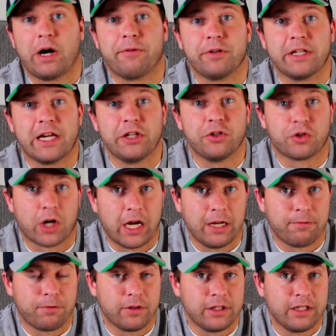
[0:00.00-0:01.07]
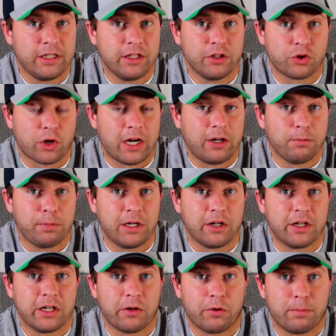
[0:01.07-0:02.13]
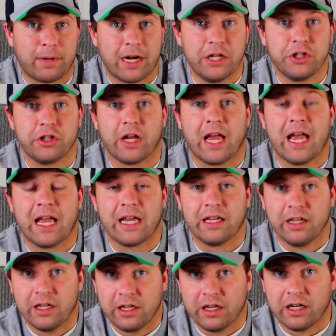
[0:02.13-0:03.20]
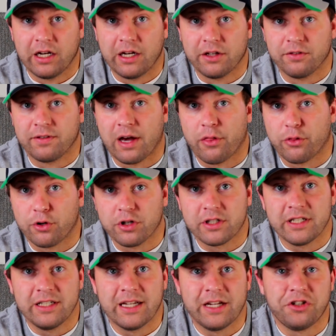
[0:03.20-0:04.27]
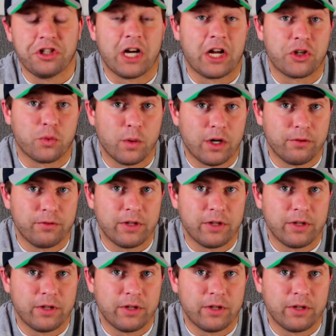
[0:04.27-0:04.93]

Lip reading: Every day you try it for the trial period. It reminds you, hey, you got 13 days, you got 12